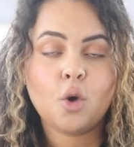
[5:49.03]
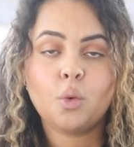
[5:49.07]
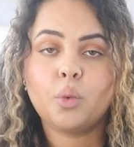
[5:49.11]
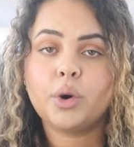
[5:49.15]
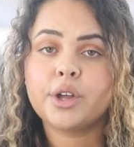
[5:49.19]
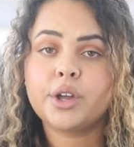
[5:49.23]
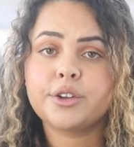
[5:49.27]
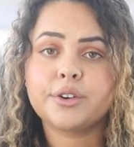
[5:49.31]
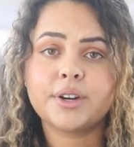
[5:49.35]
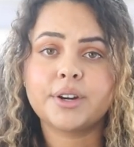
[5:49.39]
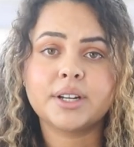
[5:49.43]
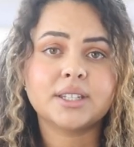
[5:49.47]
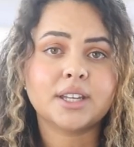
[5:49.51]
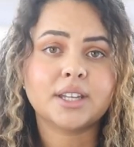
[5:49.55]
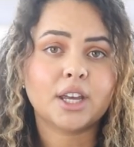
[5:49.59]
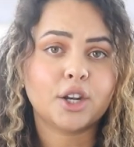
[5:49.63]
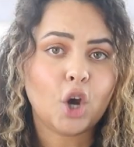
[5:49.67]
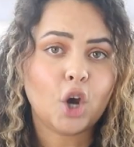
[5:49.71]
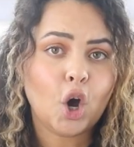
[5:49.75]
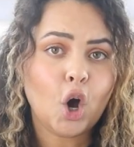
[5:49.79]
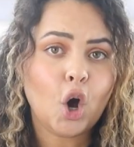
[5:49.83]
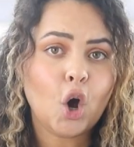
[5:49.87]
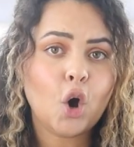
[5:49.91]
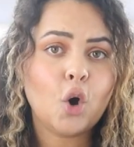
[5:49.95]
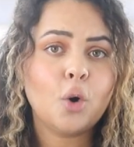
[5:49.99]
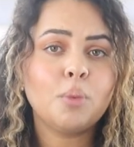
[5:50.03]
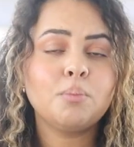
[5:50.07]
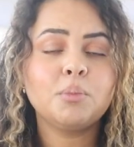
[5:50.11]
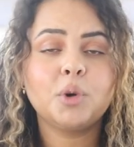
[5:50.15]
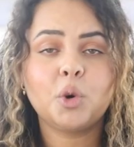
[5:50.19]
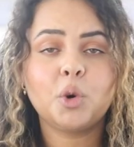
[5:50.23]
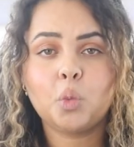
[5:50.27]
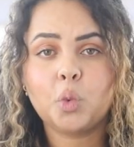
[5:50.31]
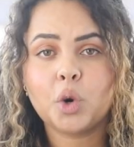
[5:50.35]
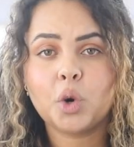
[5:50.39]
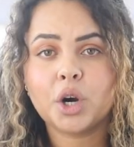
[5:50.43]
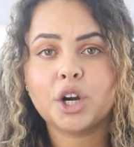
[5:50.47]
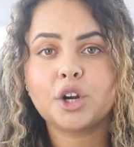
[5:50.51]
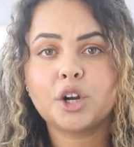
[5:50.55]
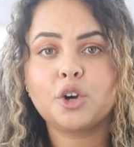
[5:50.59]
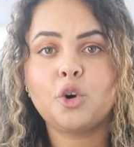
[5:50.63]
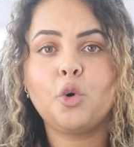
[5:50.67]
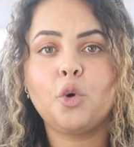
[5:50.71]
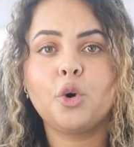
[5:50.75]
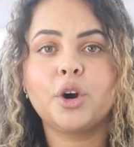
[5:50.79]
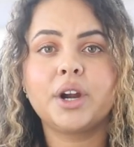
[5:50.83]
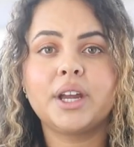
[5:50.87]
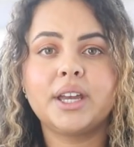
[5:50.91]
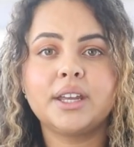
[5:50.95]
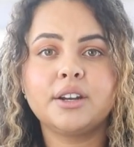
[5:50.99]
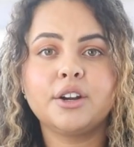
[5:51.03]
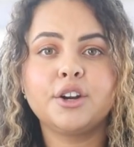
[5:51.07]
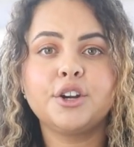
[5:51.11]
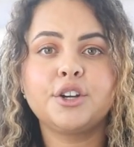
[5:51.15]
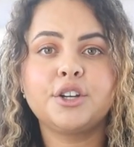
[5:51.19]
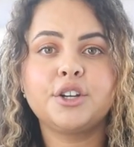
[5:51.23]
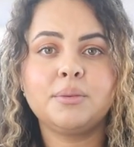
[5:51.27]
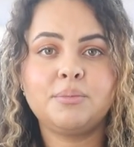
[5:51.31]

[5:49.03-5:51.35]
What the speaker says: Whether it's at home, work, or in our